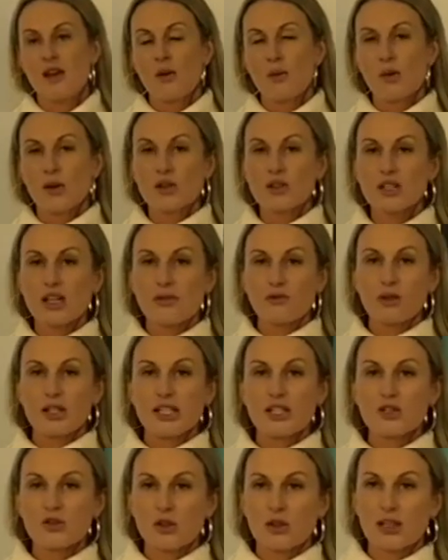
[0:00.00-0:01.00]
We also have really
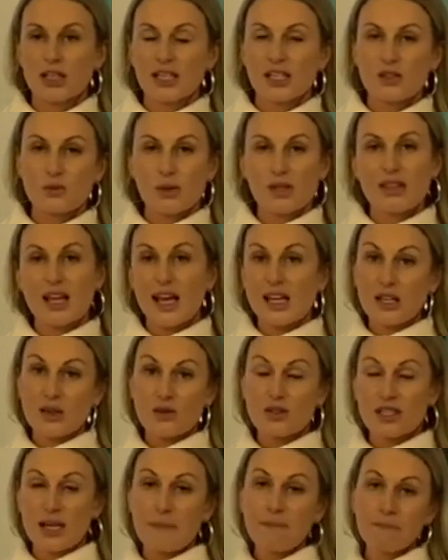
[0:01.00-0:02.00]
strong links with
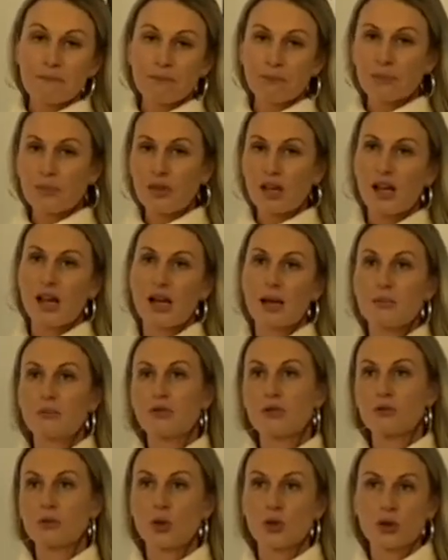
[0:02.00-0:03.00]
NU-STEM
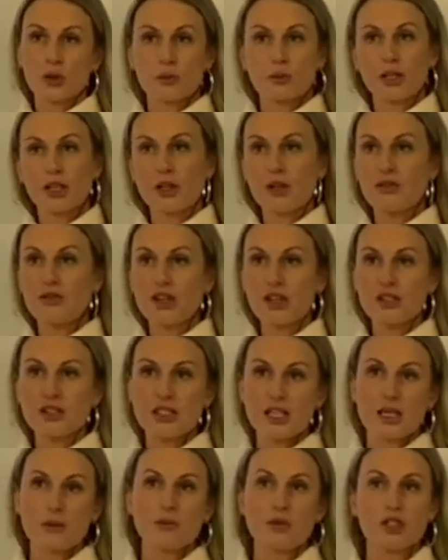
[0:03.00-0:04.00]
from Northumbria University,
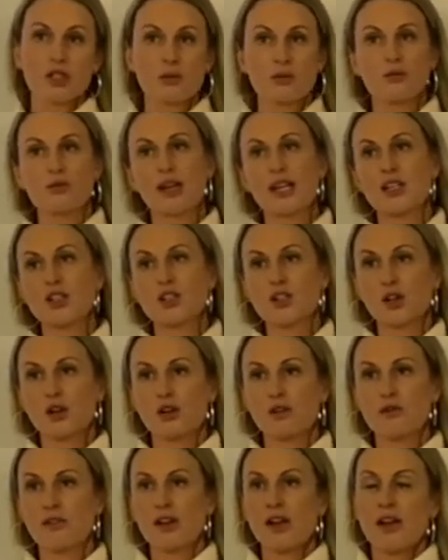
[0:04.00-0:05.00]
and we do a range
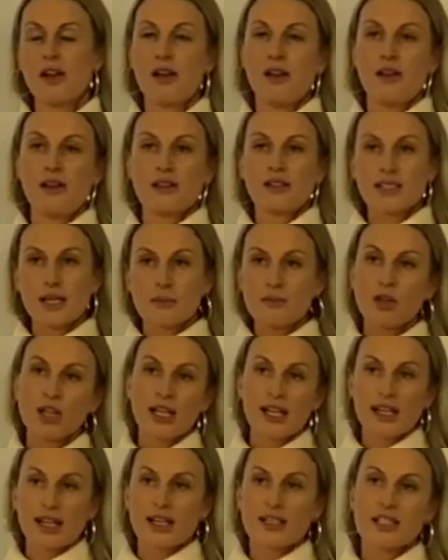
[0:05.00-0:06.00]
of
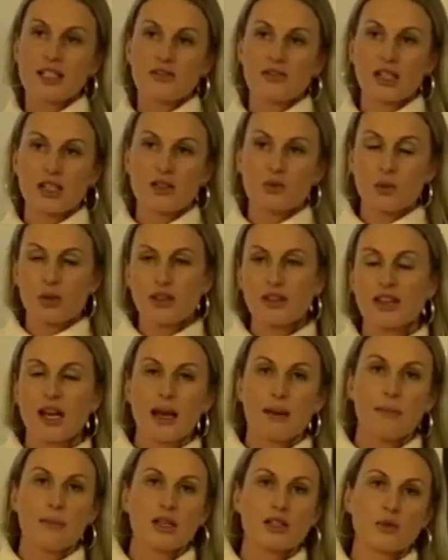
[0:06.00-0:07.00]
STEM-related activities with
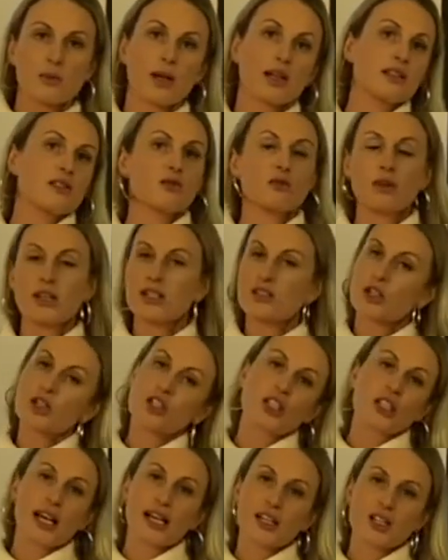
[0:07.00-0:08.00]
them, as well as research
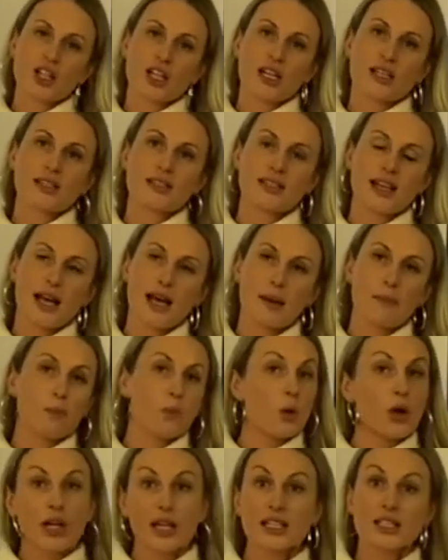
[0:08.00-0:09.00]
lectures,
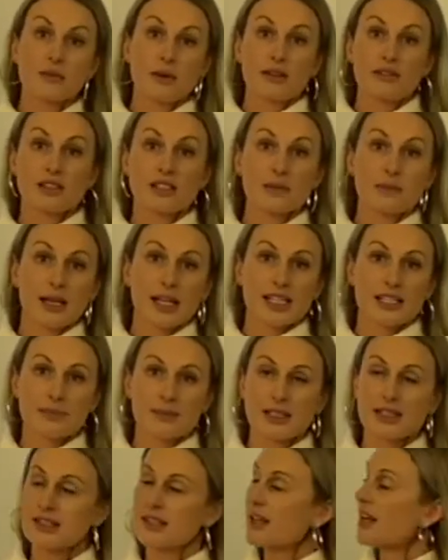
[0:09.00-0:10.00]
work experience placements,